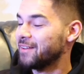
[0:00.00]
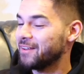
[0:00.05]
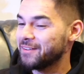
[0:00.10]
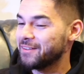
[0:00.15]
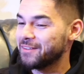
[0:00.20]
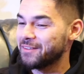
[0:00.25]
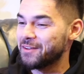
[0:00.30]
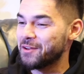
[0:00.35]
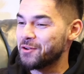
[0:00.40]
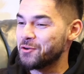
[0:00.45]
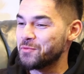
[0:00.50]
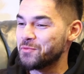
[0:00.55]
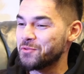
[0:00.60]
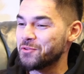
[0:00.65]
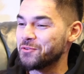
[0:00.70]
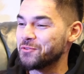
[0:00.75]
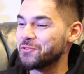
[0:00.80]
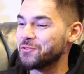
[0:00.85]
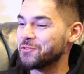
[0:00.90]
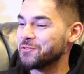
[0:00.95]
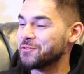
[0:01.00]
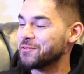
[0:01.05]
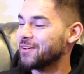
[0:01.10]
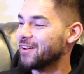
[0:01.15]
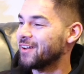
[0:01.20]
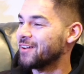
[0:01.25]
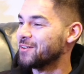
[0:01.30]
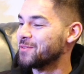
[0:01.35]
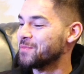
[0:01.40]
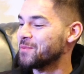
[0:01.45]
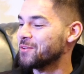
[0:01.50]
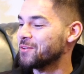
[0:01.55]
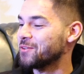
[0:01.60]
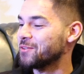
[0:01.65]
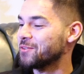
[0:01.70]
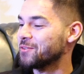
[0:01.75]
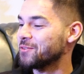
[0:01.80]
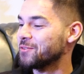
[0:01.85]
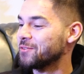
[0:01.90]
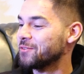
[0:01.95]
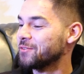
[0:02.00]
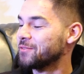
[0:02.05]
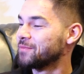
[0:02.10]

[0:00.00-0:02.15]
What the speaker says: Yes, I hope so too.